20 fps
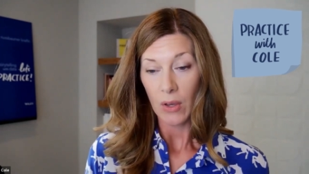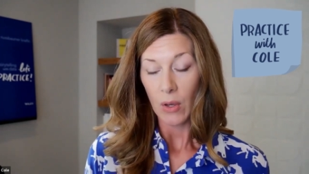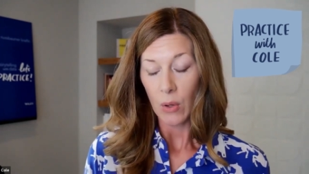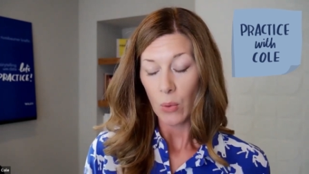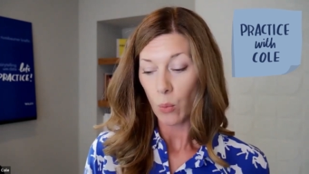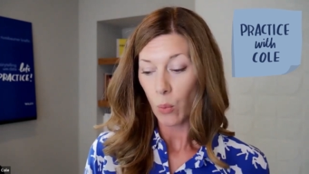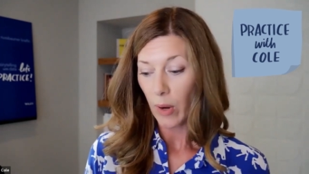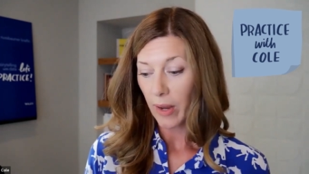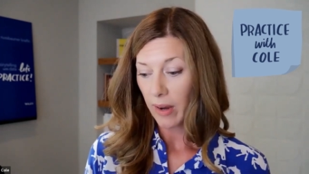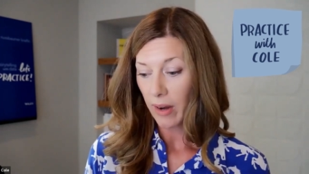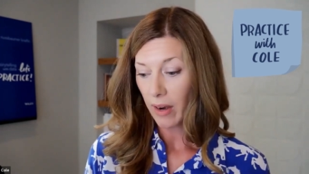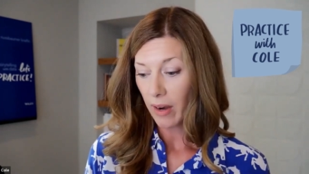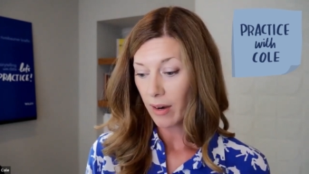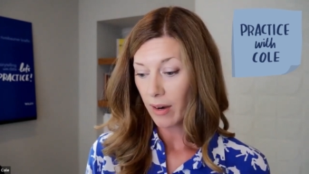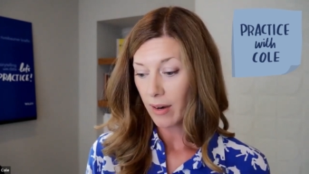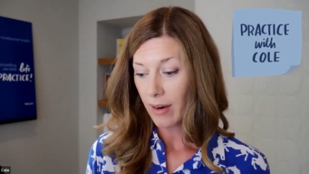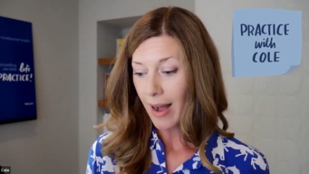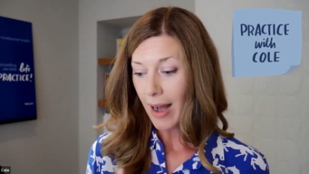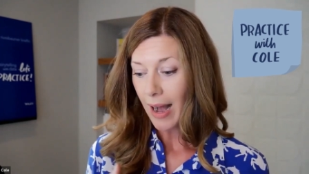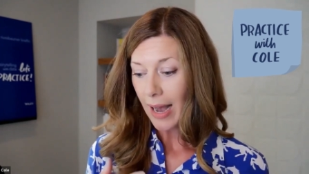
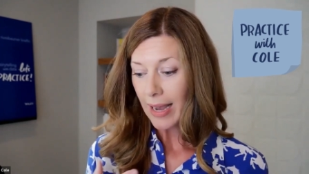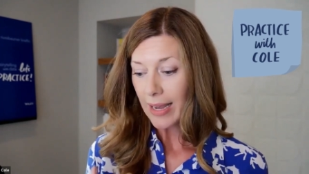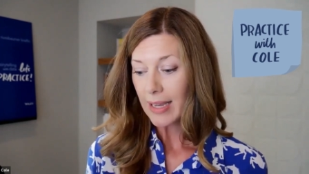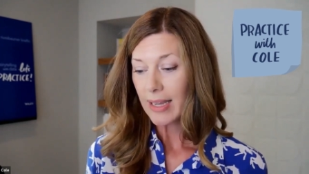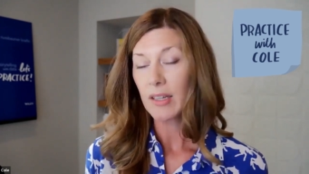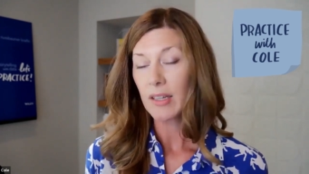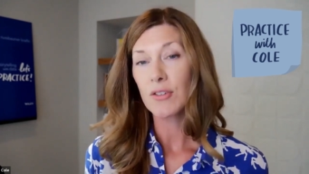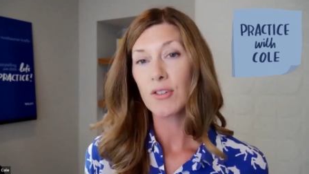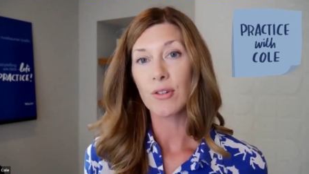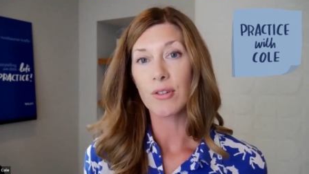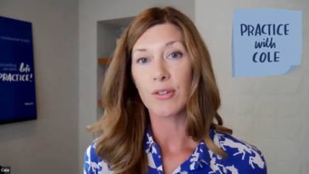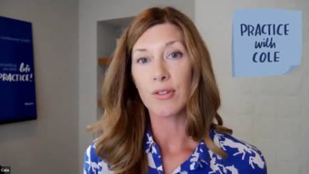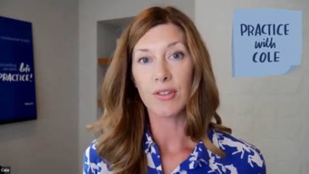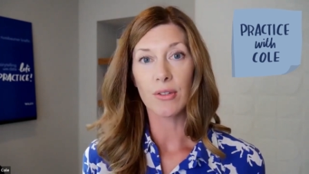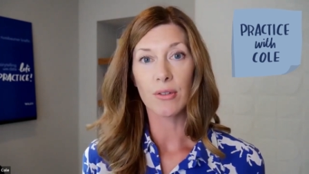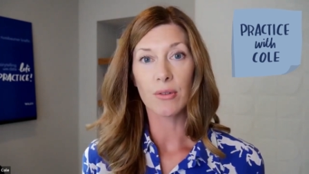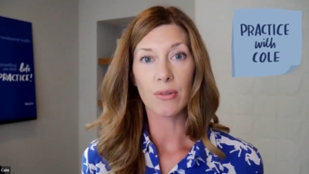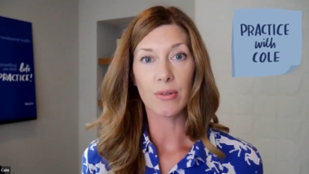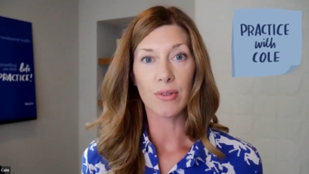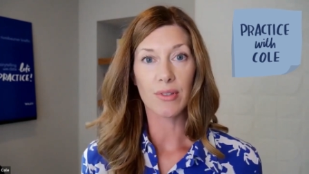where I
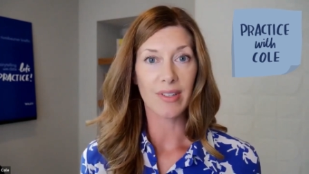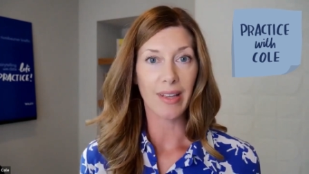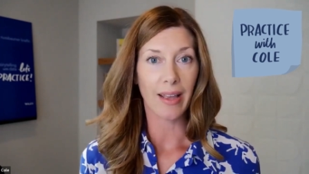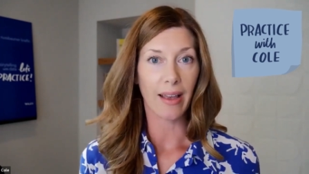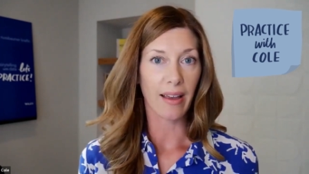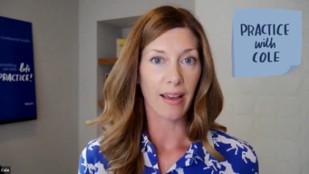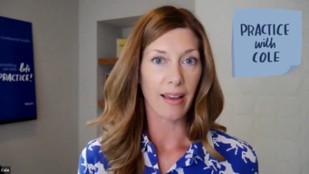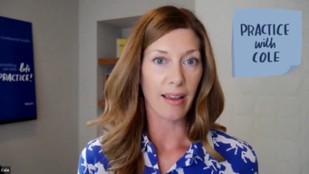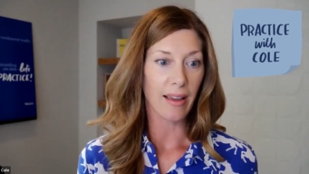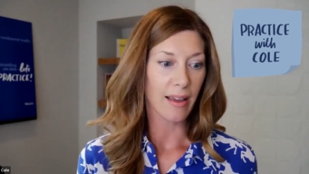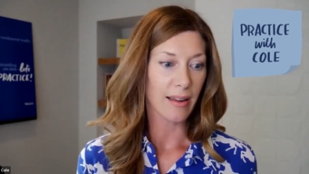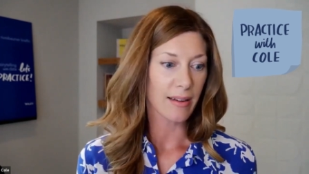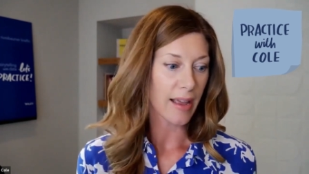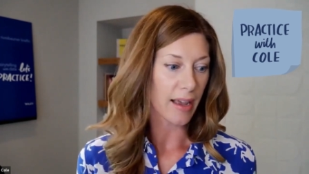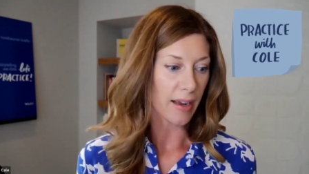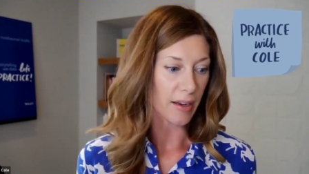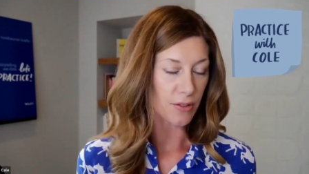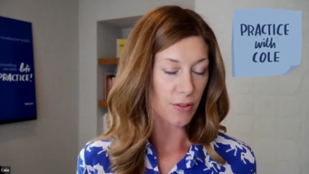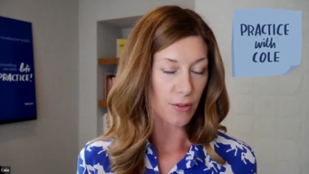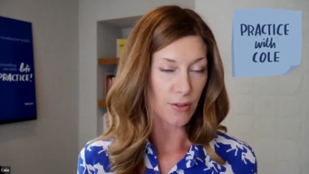introduce an
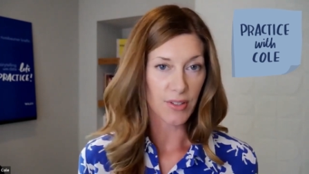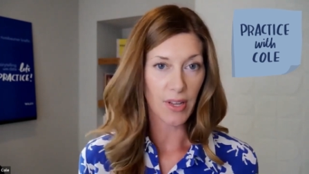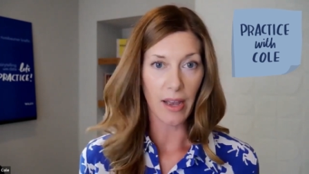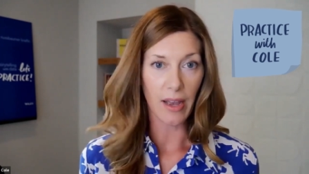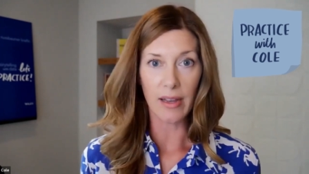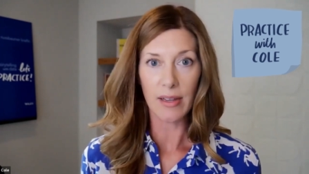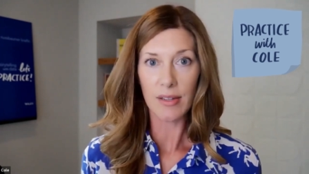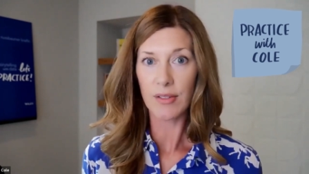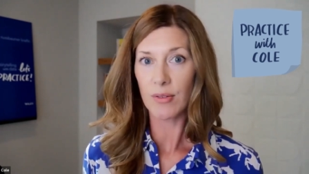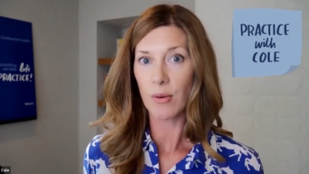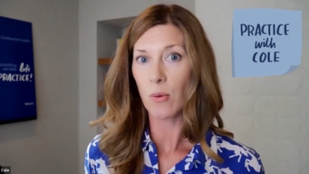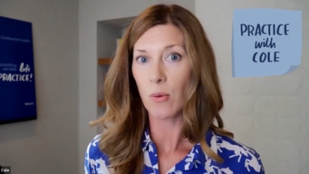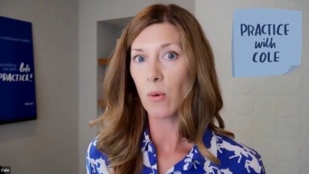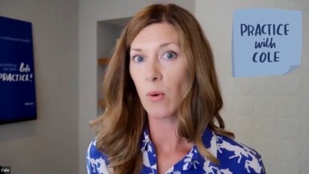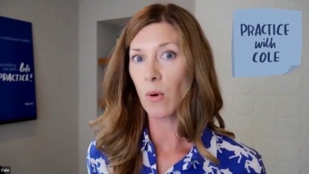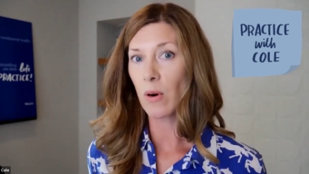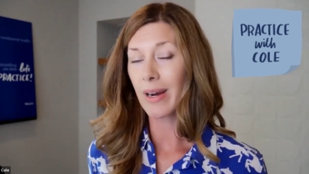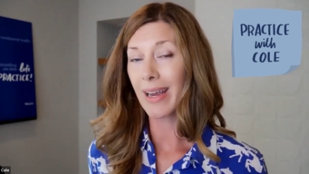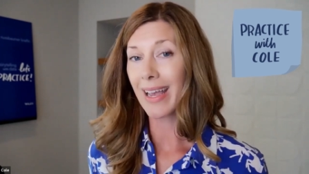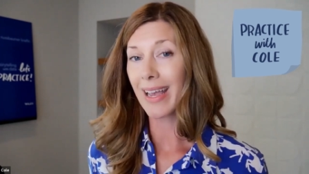exercise
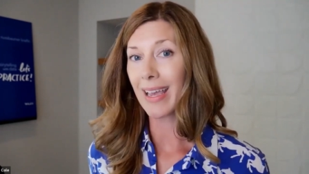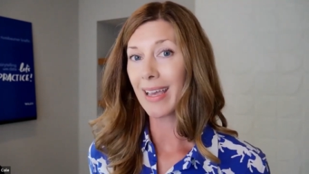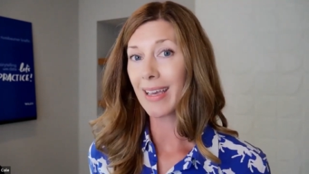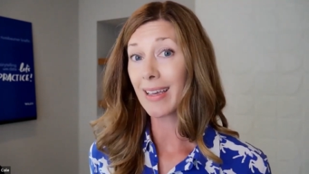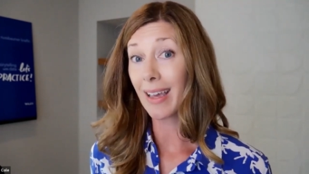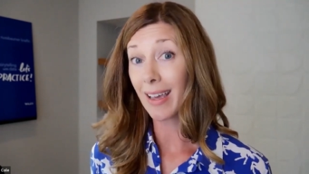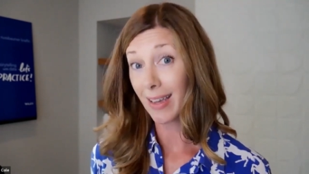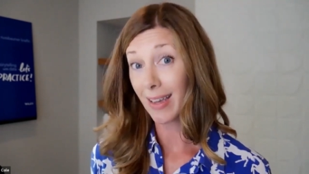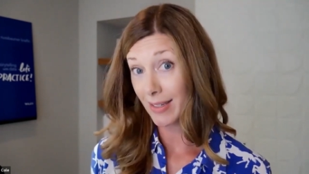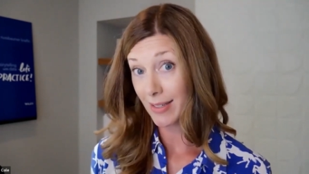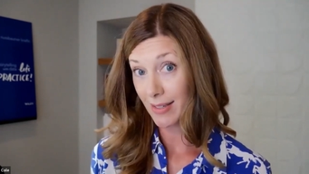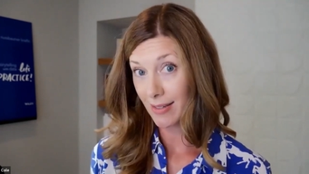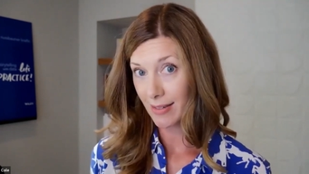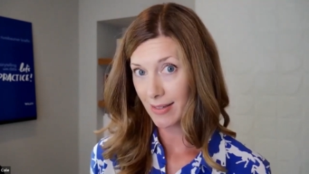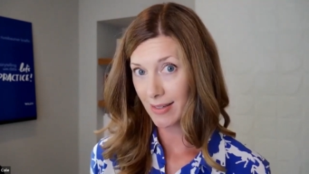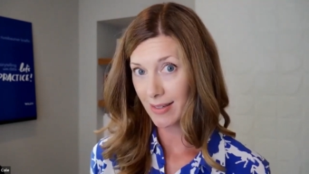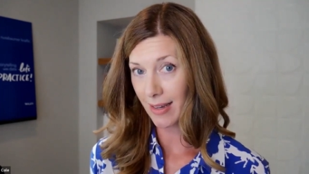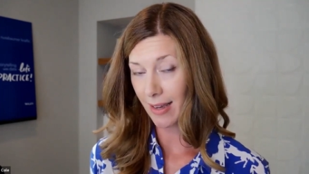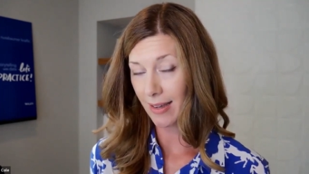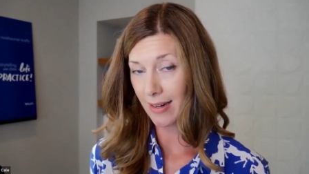or a case
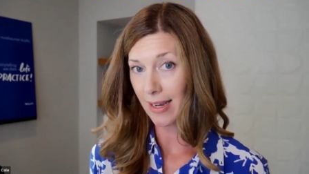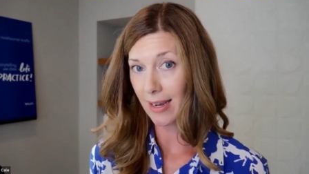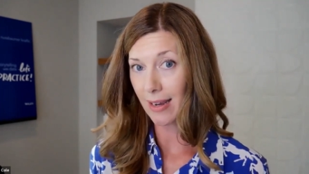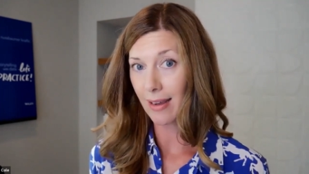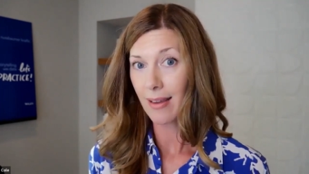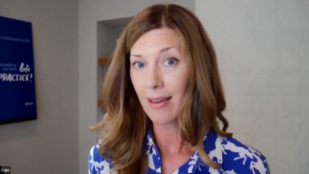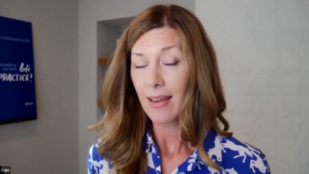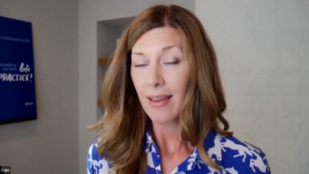study